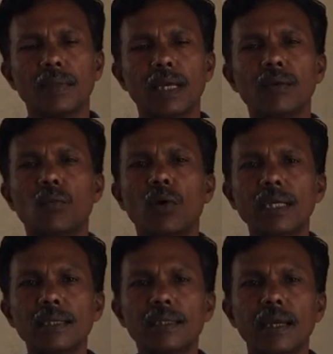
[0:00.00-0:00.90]
Then what
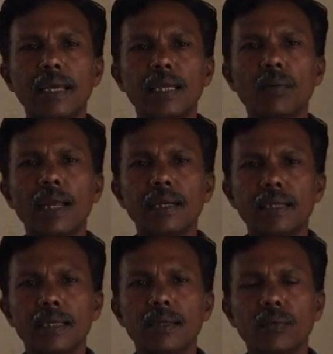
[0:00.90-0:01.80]
is the
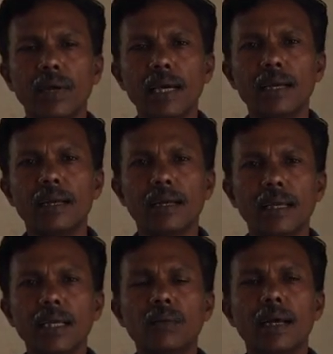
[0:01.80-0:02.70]
equality? Where
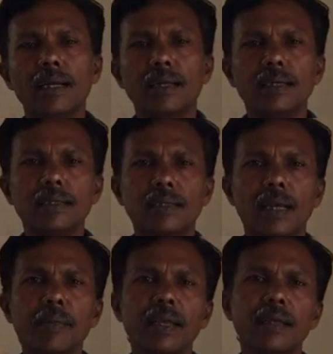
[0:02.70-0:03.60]
equality is
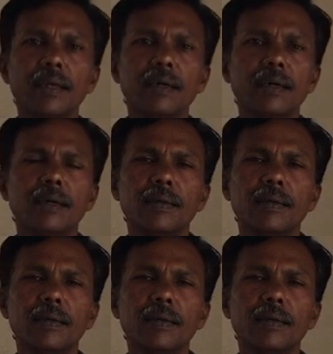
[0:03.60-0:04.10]
coming here?